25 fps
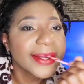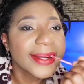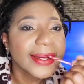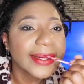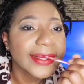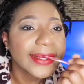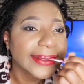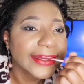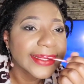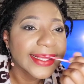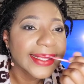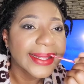I'm
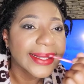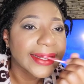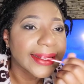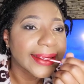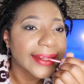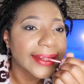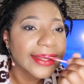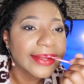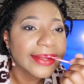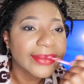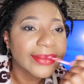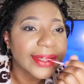not going to say
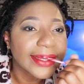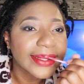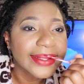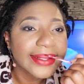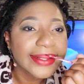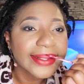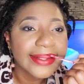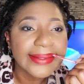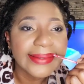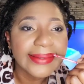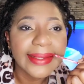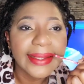the name
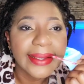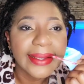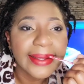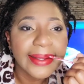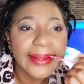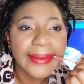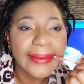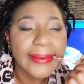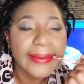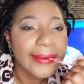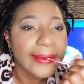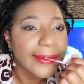because
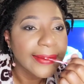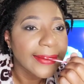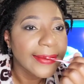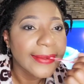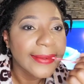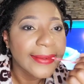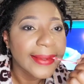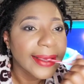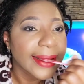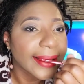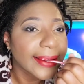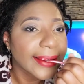
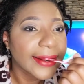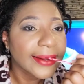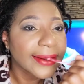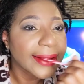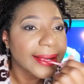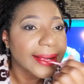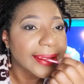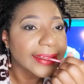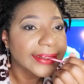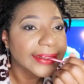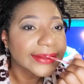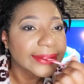I
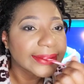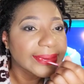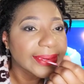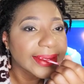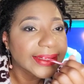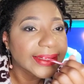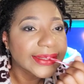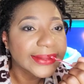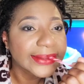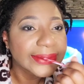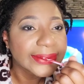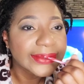don't want
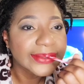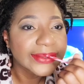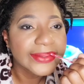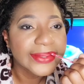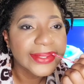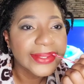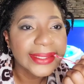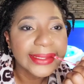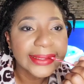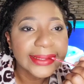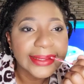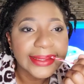customers
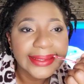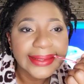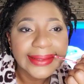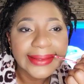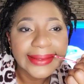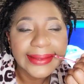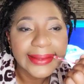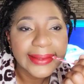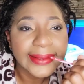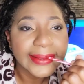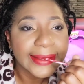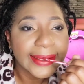want
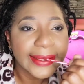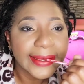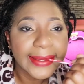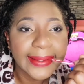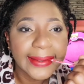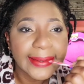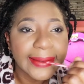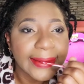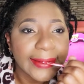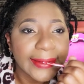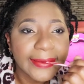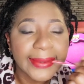it and
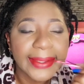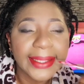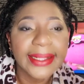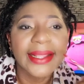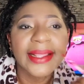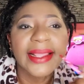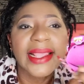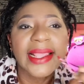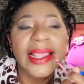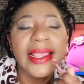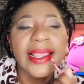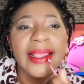I don't have
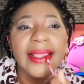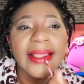it.